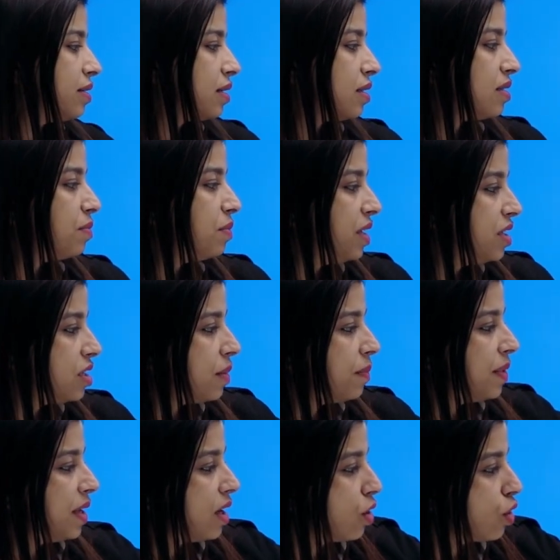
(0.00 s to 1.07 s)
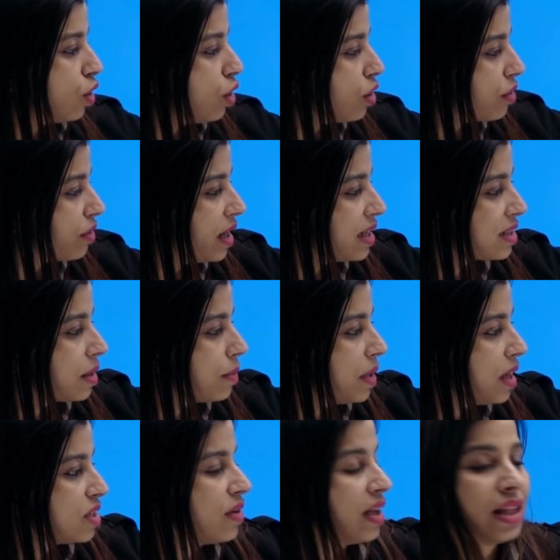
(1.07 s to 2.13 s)
It's BJP, Congress,
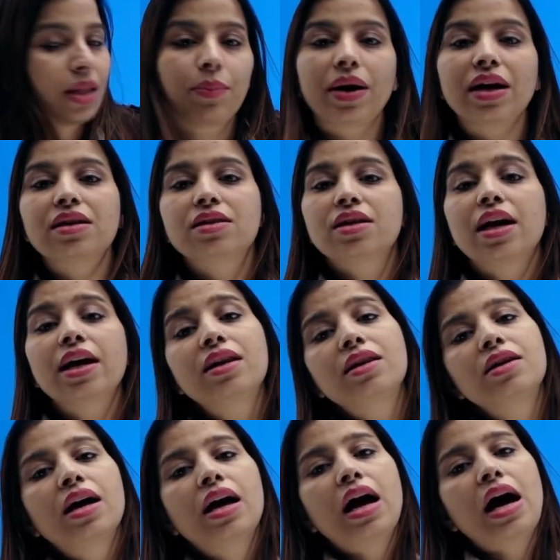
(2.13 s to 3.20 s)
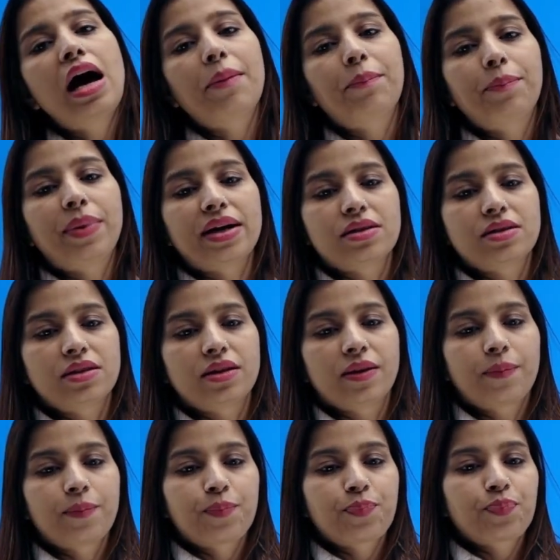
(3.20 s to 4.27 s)
Samajwadi Party and AAP Party.
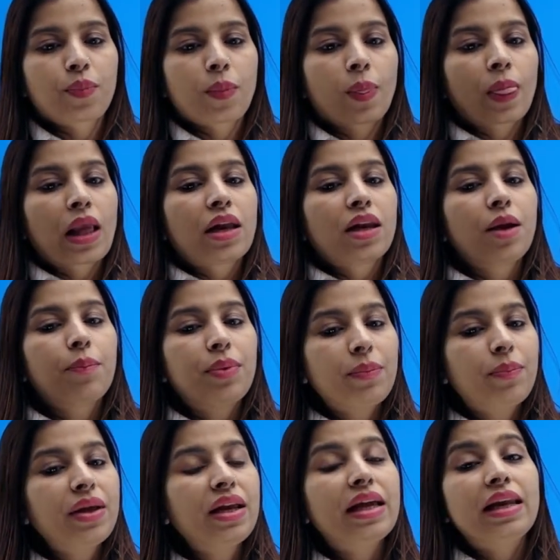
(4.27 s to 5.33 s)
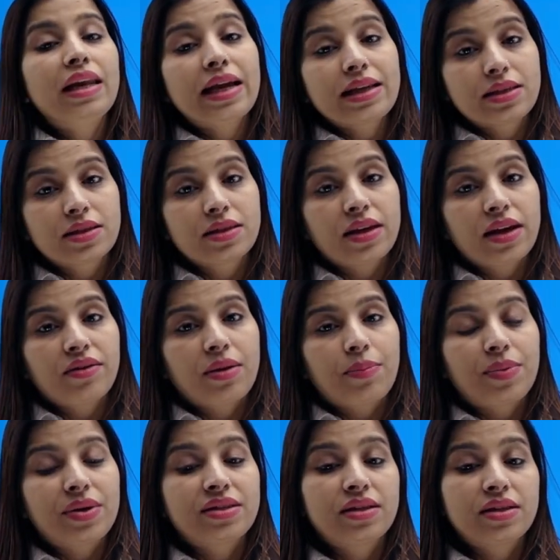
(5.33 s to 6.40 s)
Now people elect their
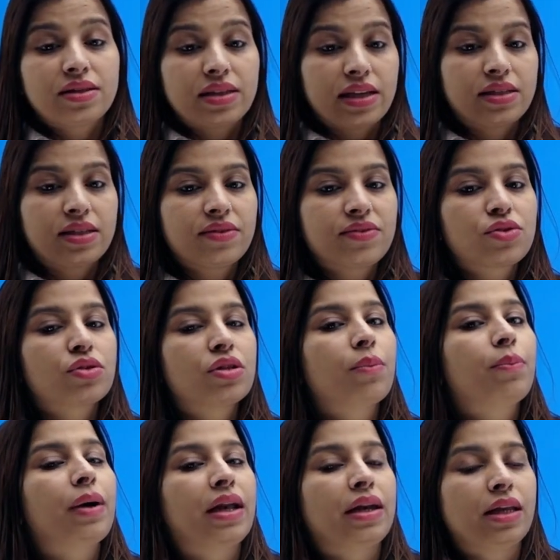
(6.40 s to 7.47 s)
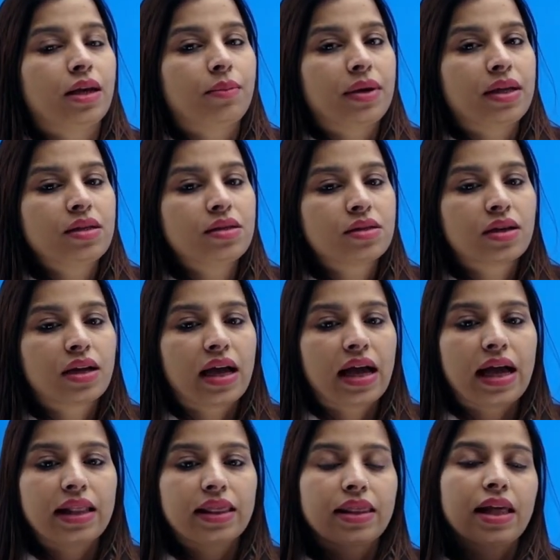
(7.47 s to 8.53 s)
representatives to the parliament
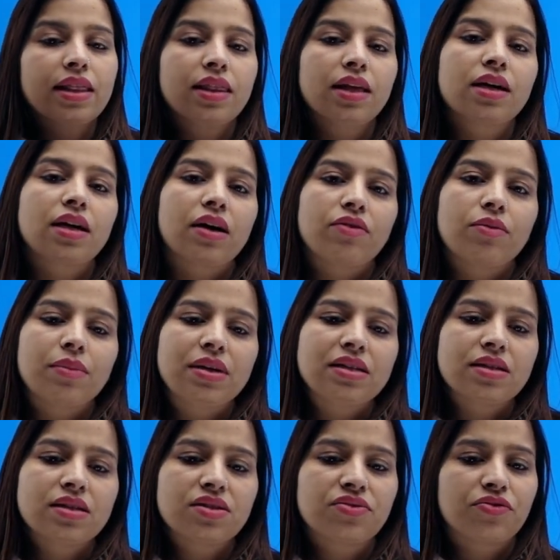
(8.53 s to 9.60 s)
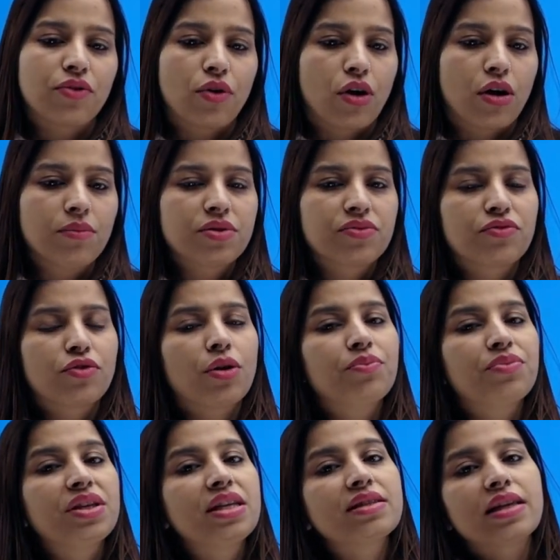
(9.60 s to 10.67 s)
and then the government is formed
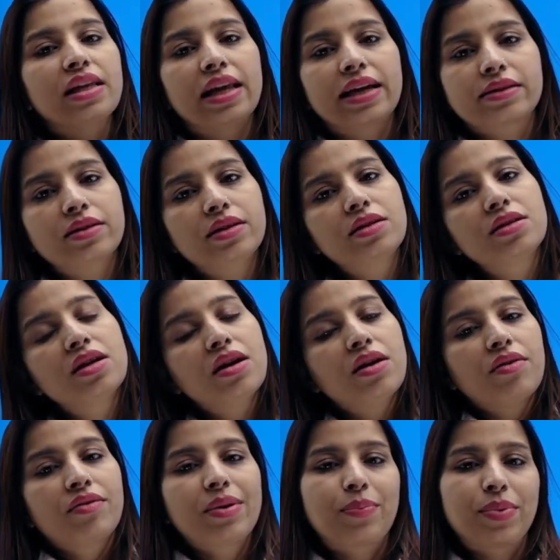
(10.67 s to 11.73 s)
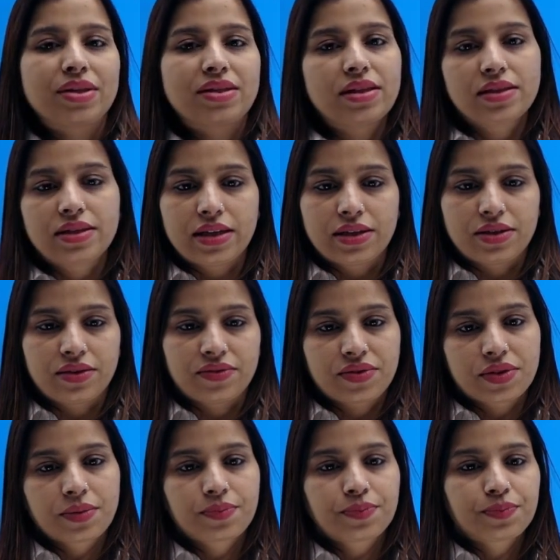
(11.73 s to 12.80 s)
from these elected representatives.